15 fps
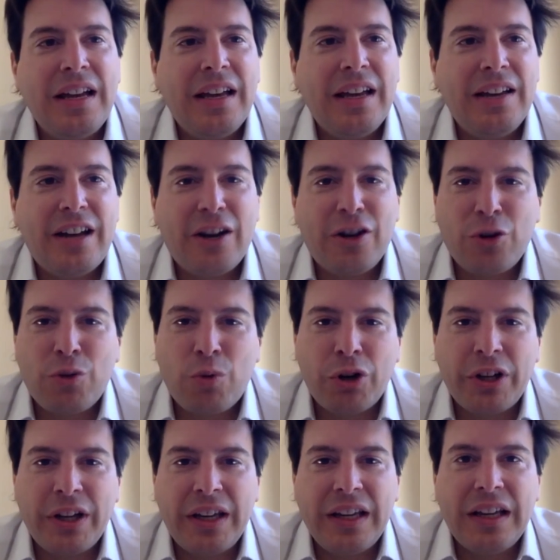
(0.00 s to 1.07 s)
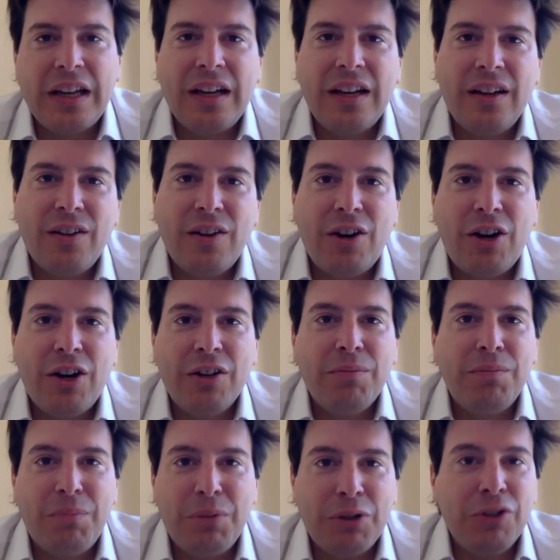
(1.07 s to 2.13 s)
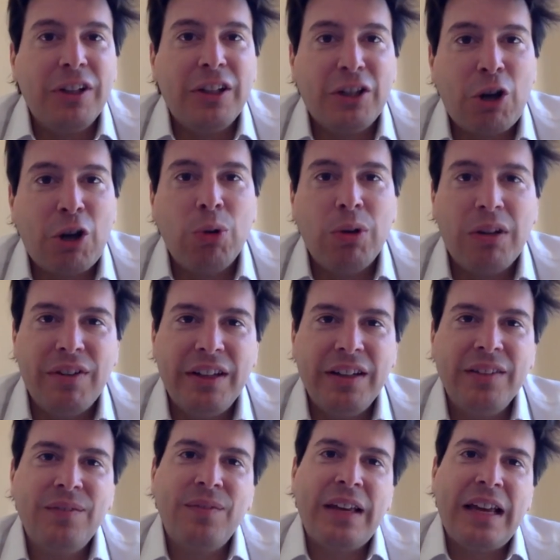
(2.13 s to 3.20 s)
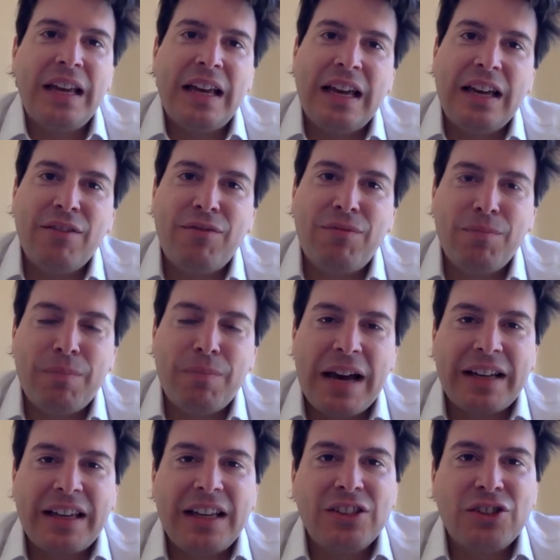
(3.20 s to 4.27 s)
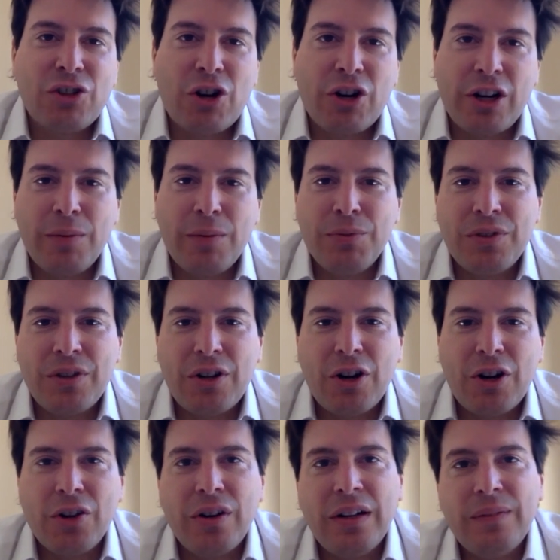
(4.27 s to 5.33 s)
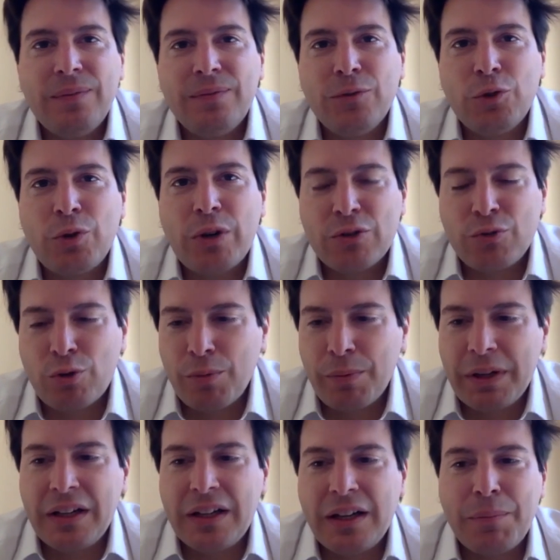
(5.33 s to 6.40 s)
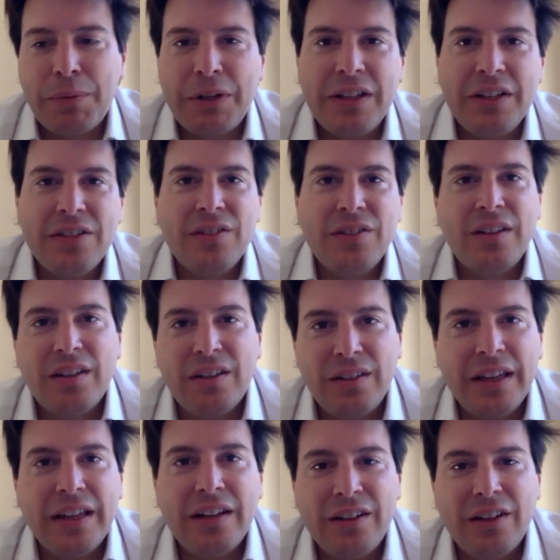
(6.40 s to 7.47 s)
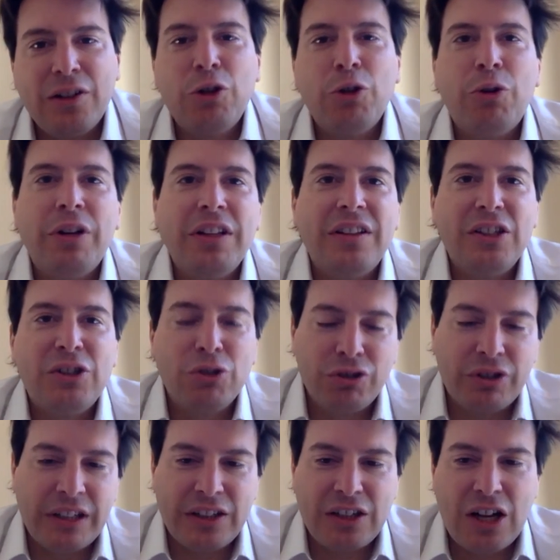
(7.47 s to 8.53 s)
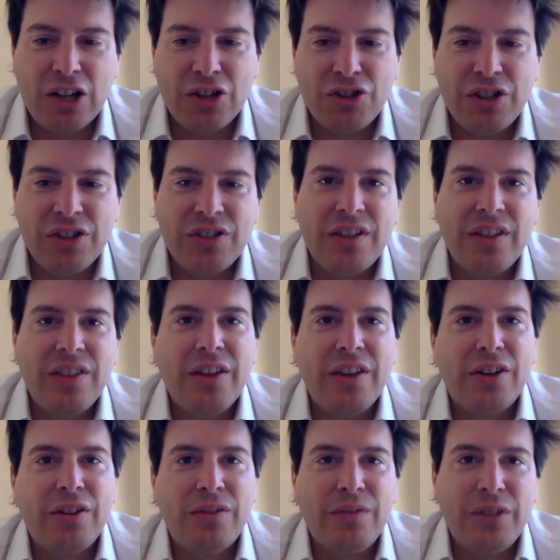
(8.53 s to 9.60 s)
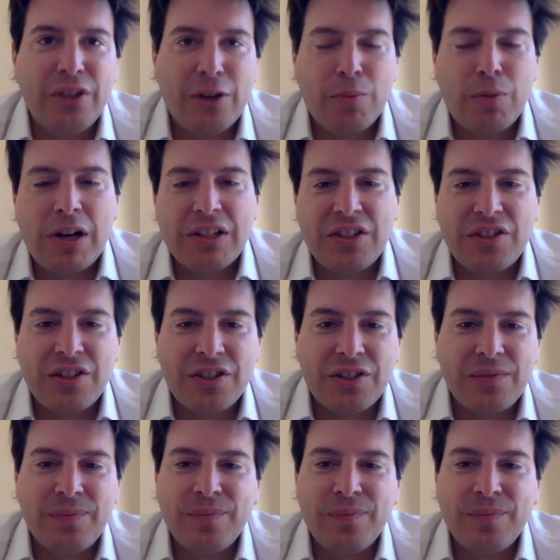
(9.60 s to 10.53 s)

And now you're working on building co-living and backing startups that are transforming companies and including digital technologies in their processes.